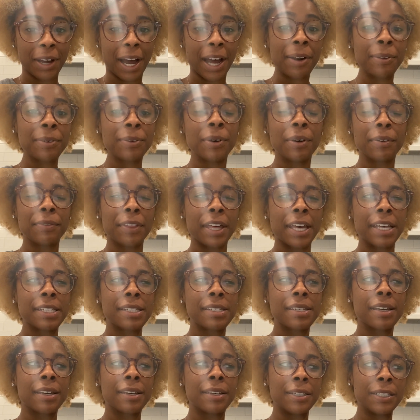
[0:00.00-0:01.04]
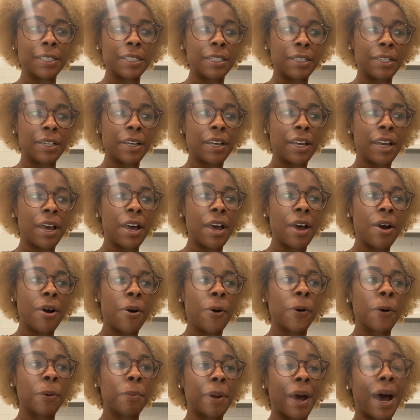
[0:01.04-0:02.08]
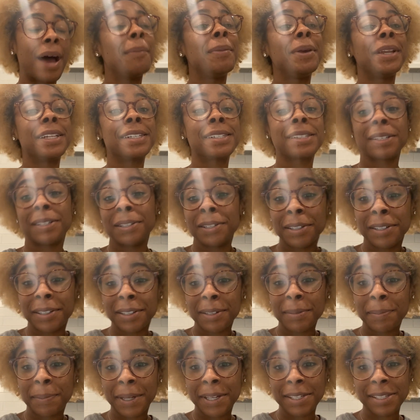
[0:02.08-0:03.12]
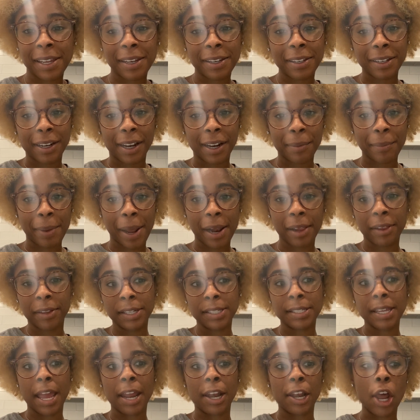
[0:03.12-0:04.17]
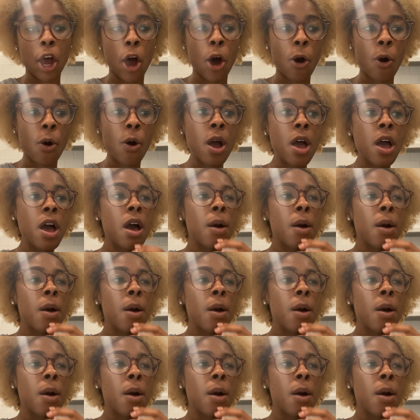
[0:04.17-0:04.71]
I don't know if that's good or I mean it's good because they didn't automatically say no,